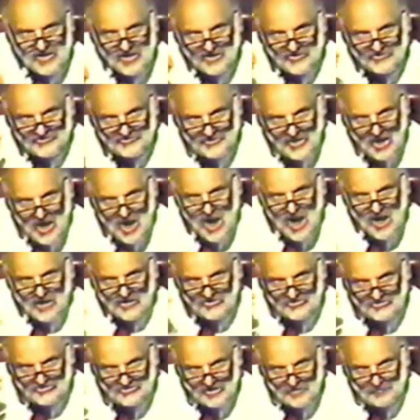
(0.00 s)
is not
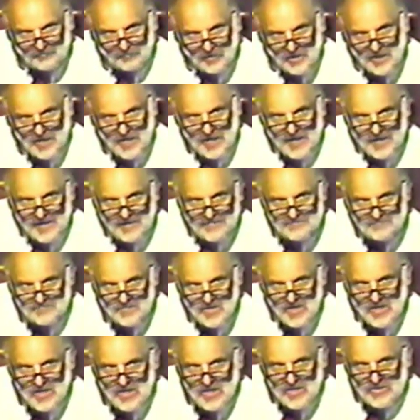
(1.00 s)
simply
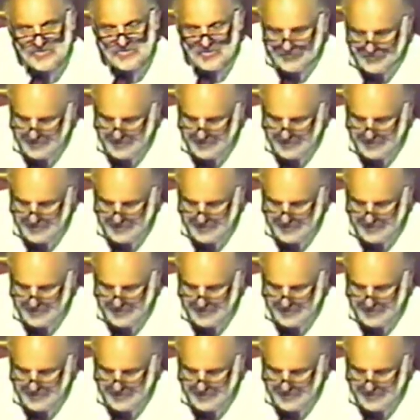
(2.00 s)
the